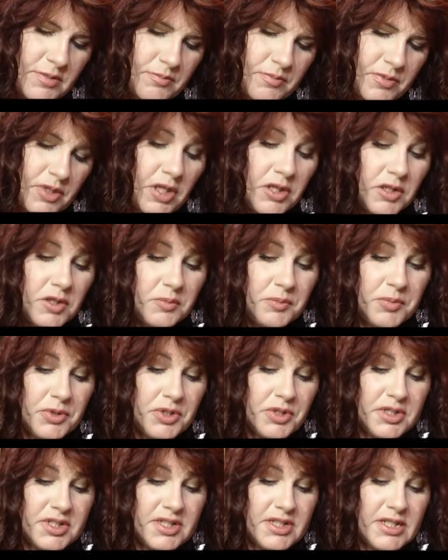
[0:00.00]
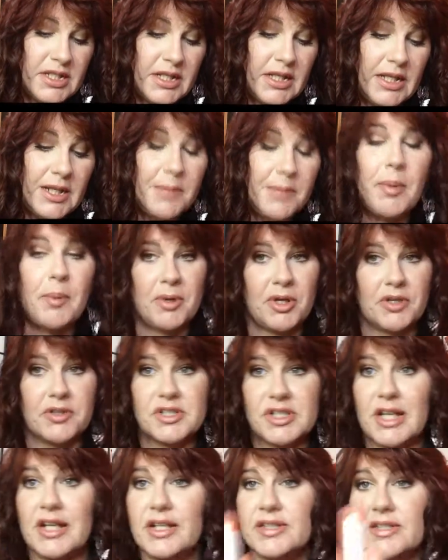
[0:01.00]
Color Burst Lip
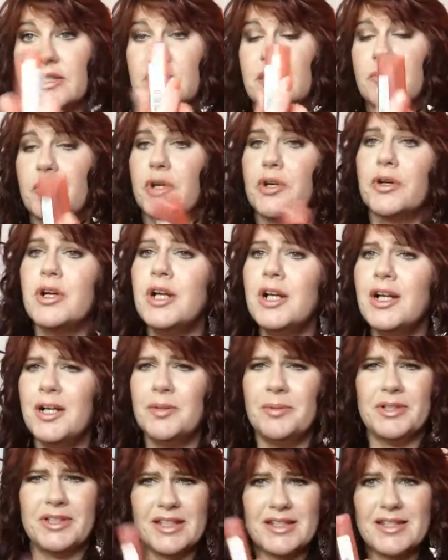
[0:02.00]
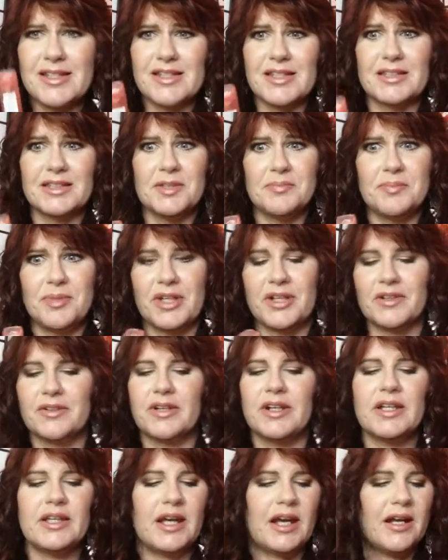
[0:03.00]
Butters. Yeah, it is a lip butter. I'm like, this is a lip butter,
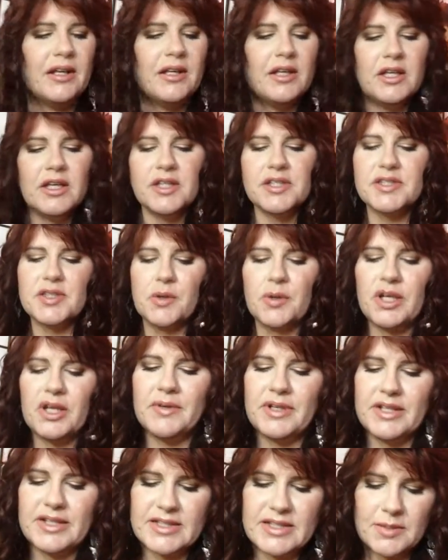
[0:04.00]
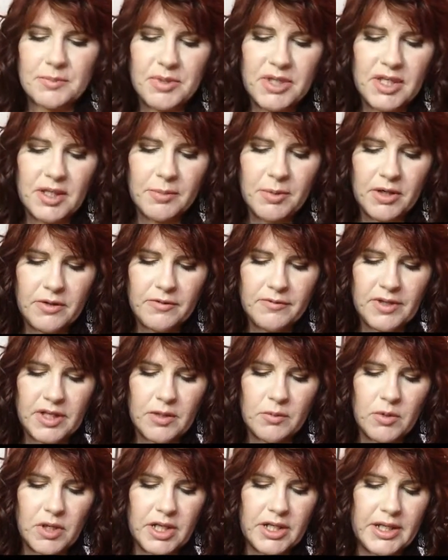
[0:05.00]
right? Yeah. So anyway, it's the Pink
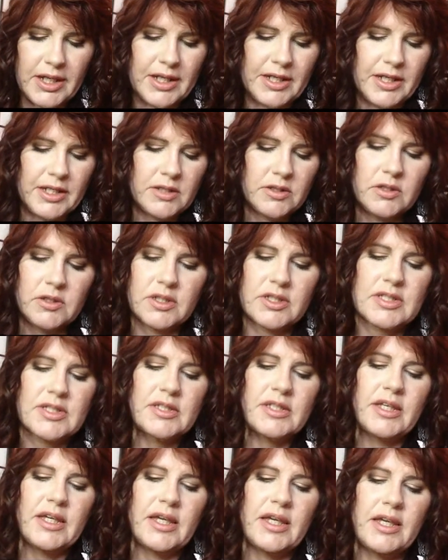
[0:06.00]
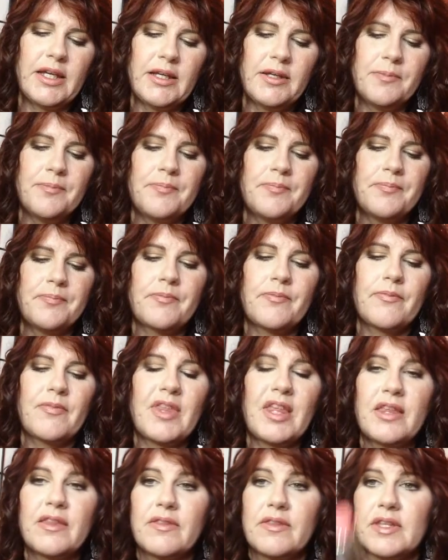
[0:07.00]
Parfait one, and it looks like
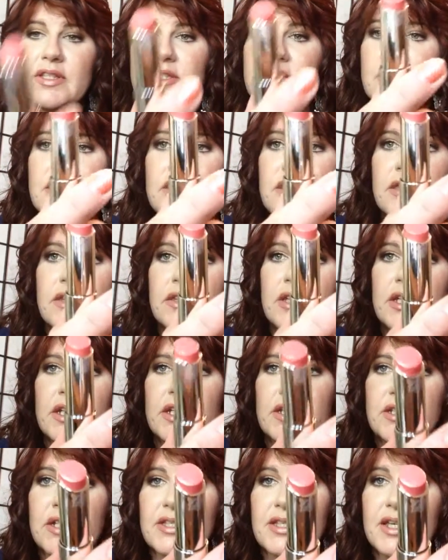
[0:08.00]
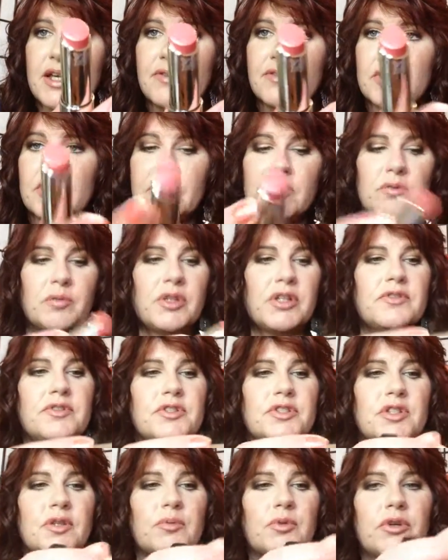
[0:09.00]
this and the thing, and it does have a little bit of
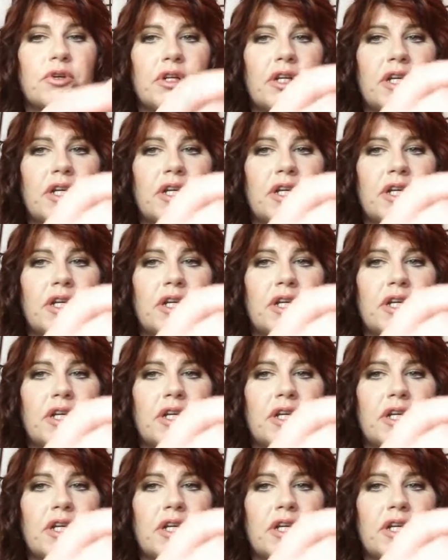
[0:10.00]
shimmer,